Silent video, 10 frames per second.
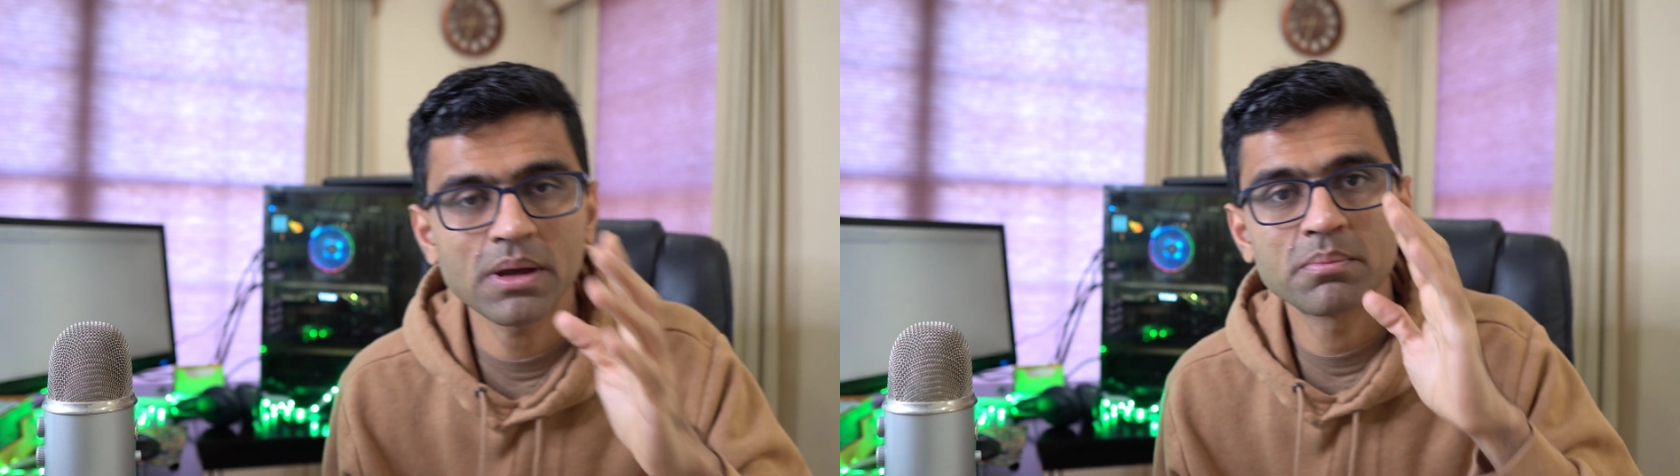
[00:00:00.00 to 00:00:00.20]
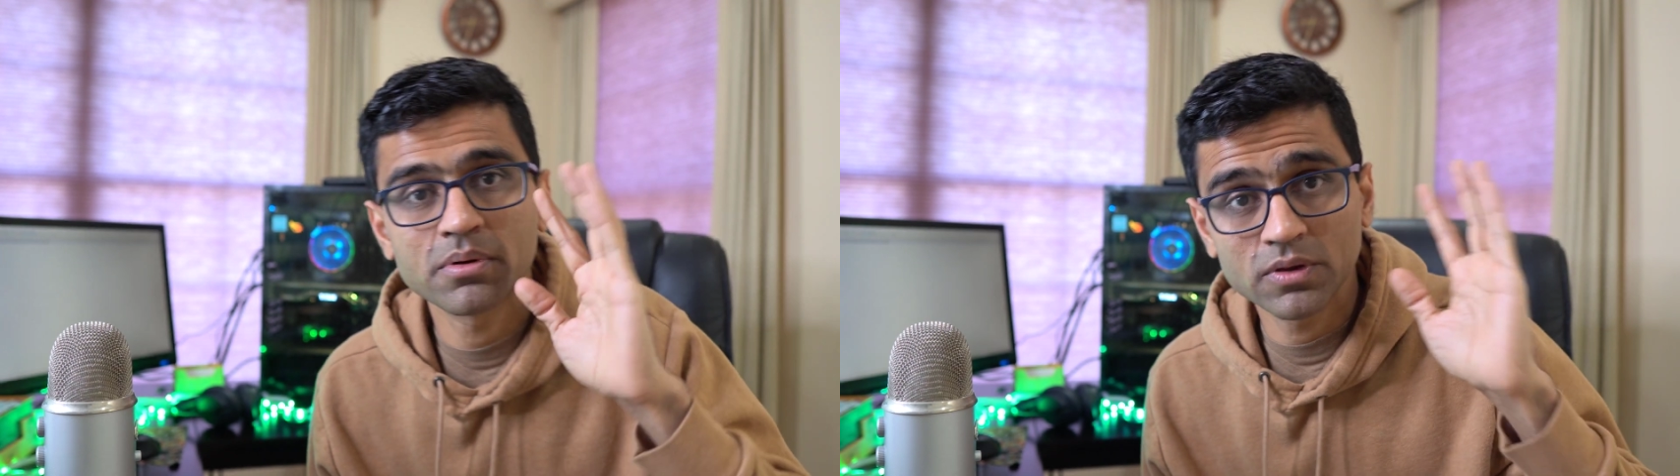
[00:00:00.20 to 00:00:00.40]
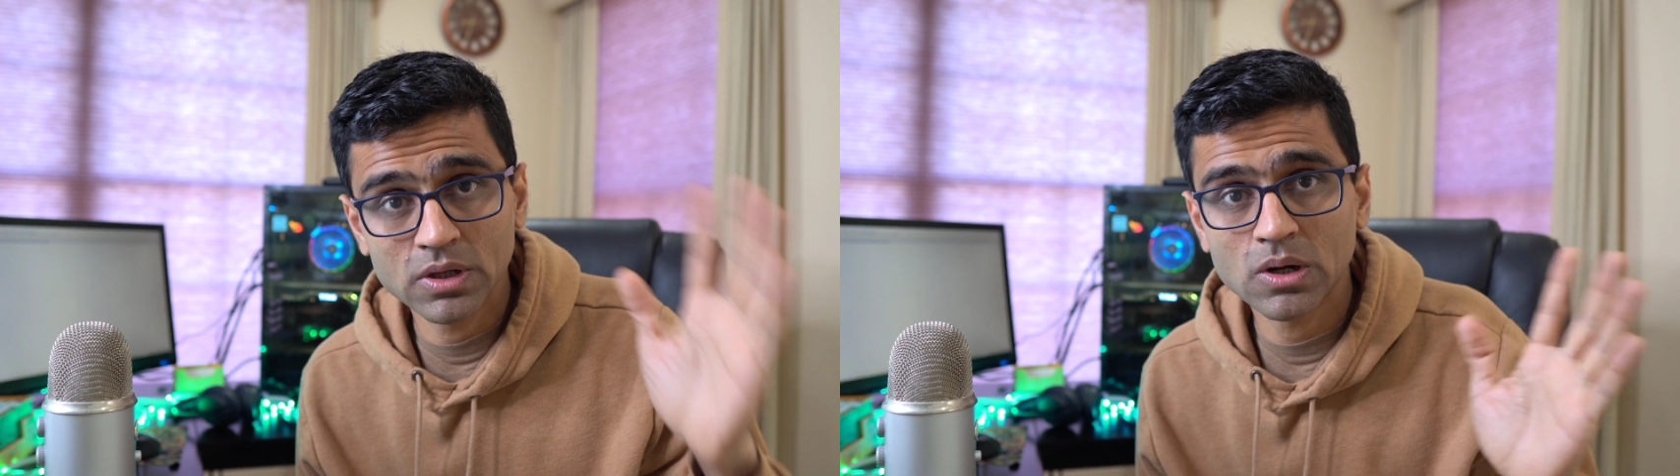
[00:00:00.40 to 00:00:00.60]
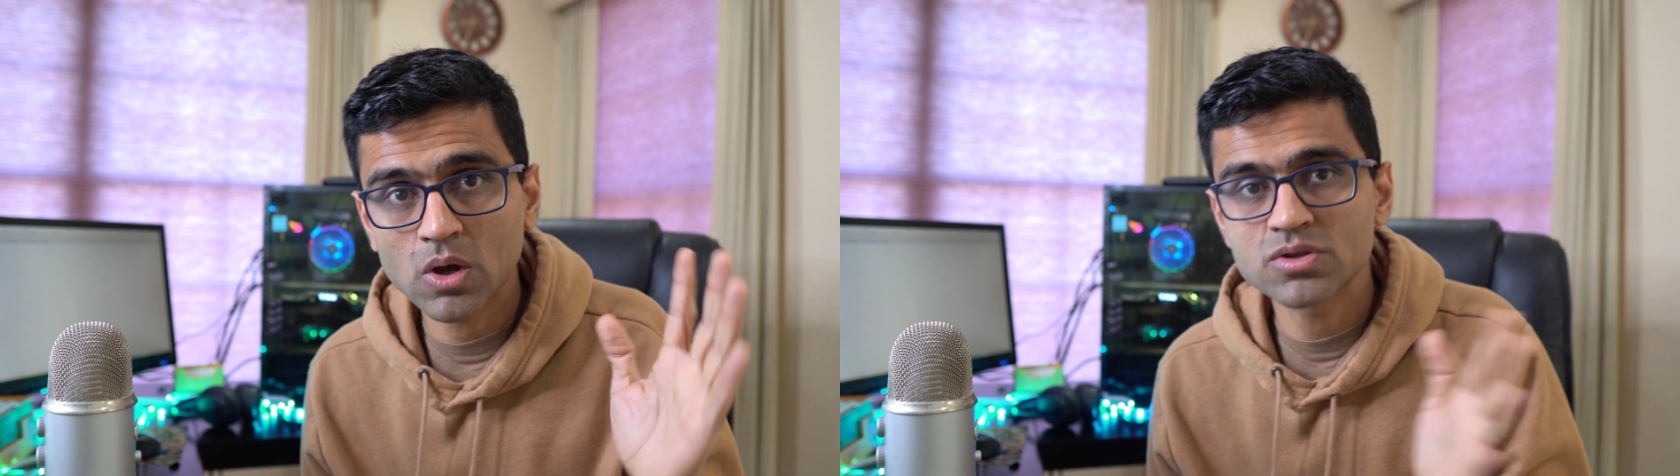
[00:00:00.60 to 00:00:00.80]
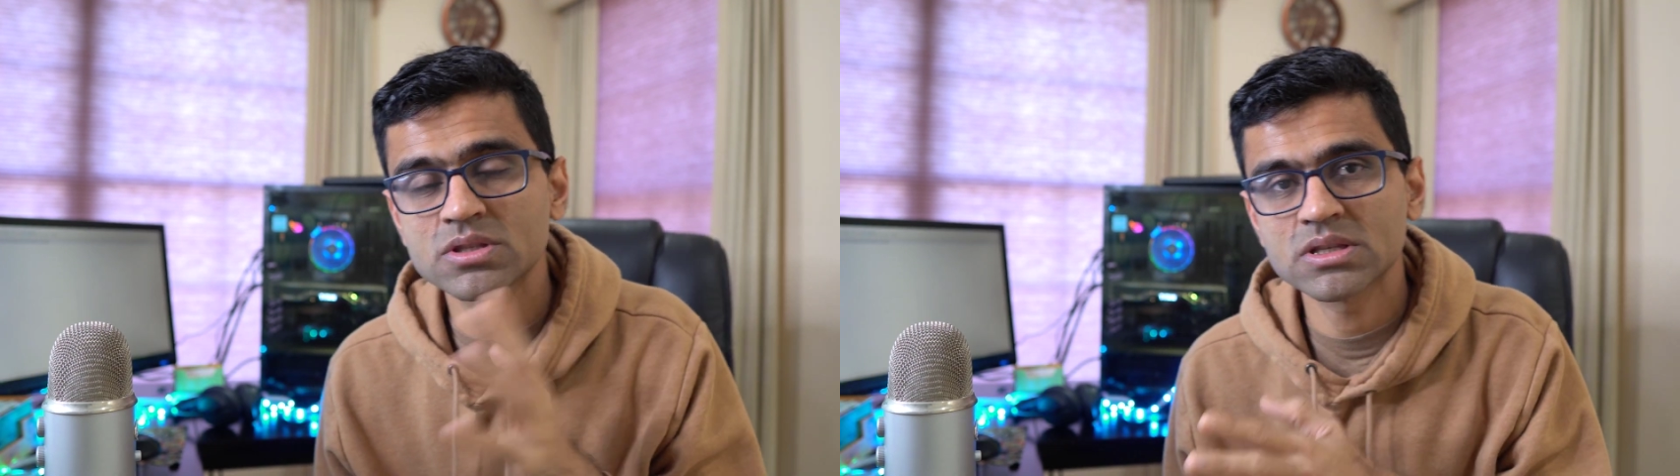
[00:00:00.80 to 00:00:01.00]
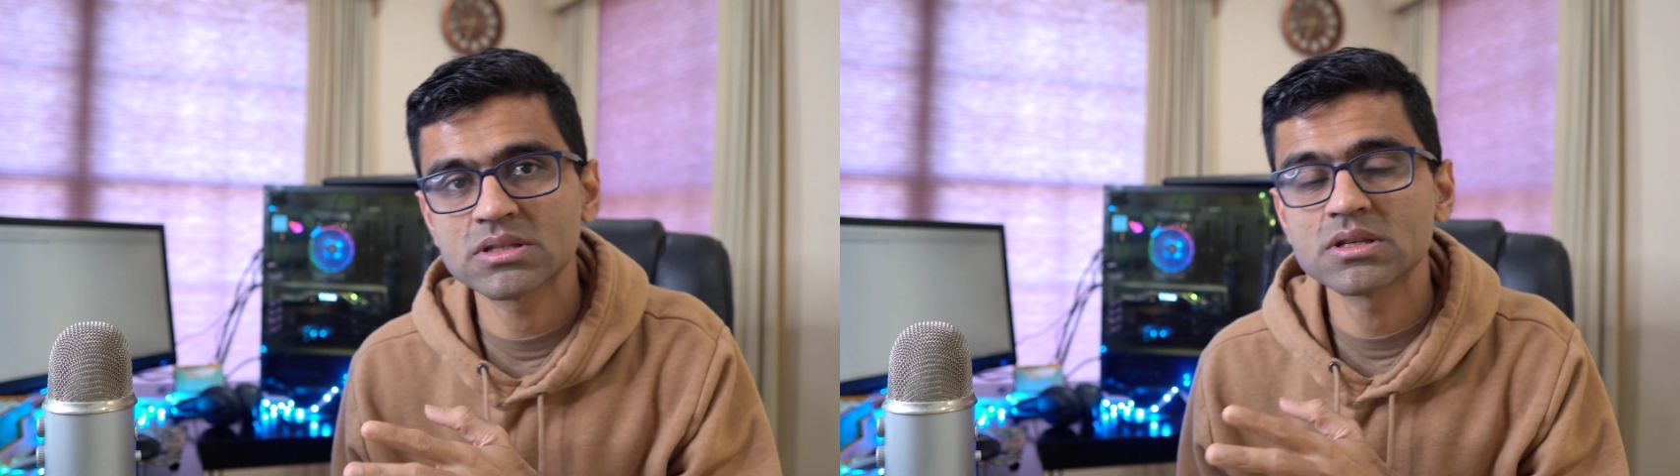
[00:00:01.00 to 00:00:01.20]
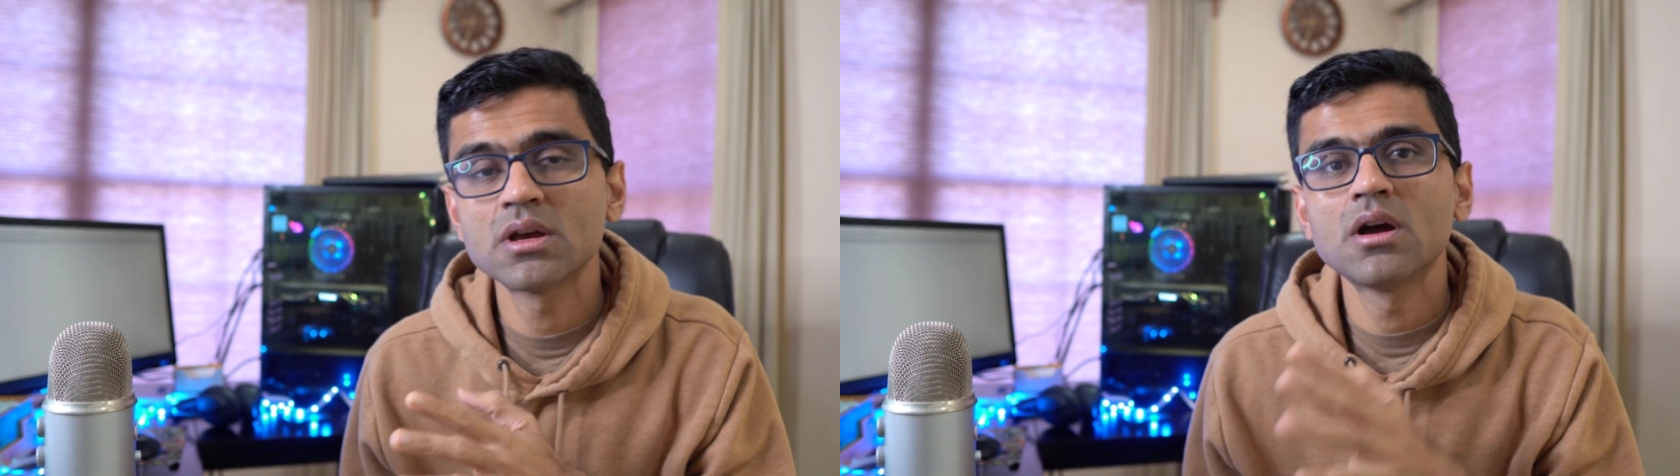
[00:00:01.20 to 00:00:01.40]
my brother launched this